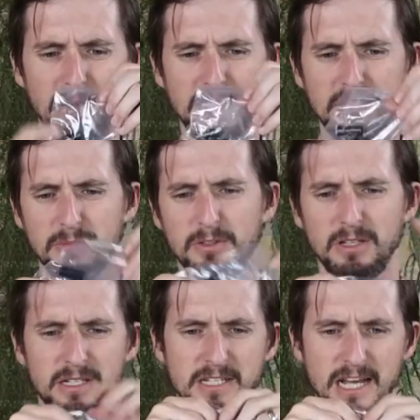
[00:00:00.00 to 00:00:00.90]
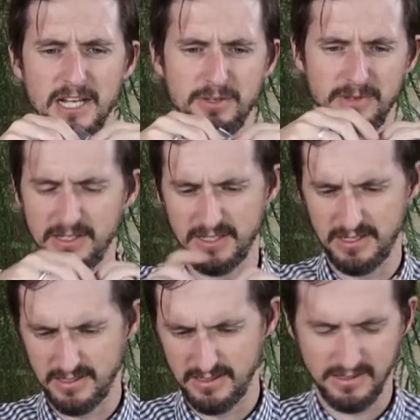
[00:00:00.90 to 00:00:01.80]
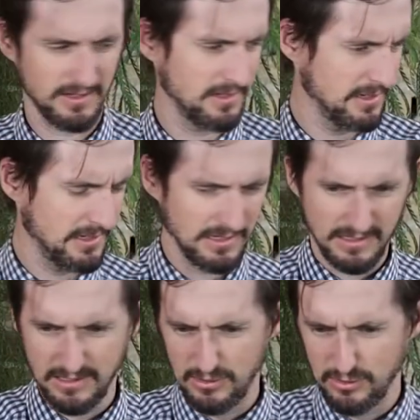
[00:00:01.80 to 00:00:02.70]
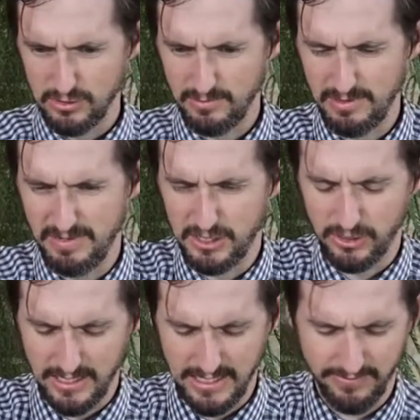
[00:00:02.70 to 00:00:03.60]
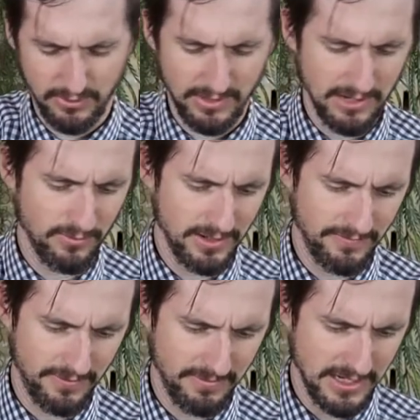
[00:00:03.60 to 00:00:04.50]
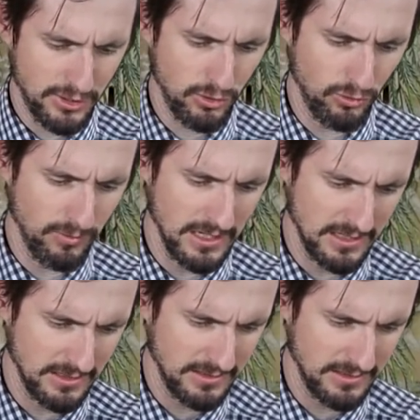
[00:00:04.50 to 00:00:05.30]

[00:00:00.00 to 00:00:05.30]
possible attachments. So I'm going to make sure I have the right one for my tube,